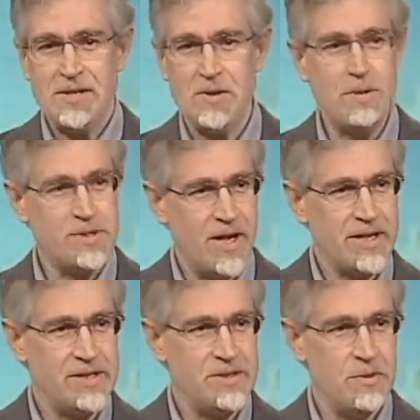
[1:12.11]
So I'm
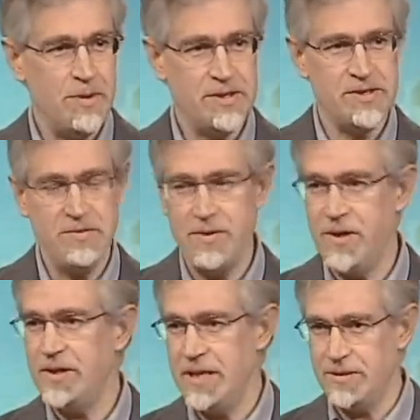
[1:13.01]
talking to a bunch of
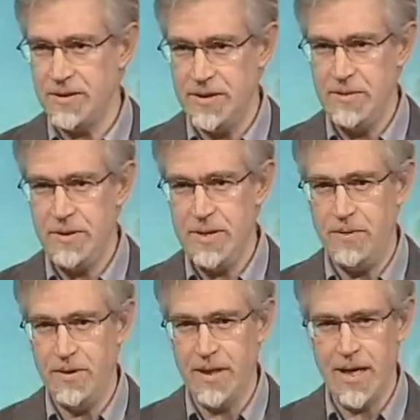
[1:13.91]
fairly elderly
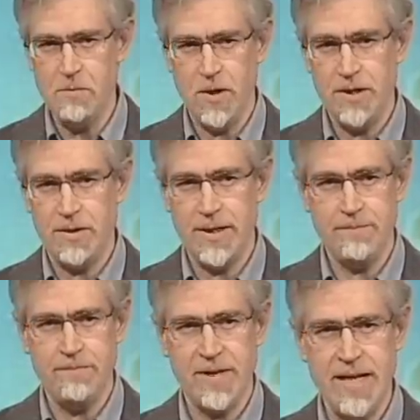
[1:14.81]
people, and I'm
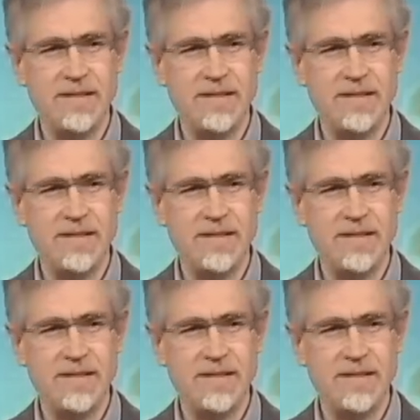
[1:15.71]
wondering,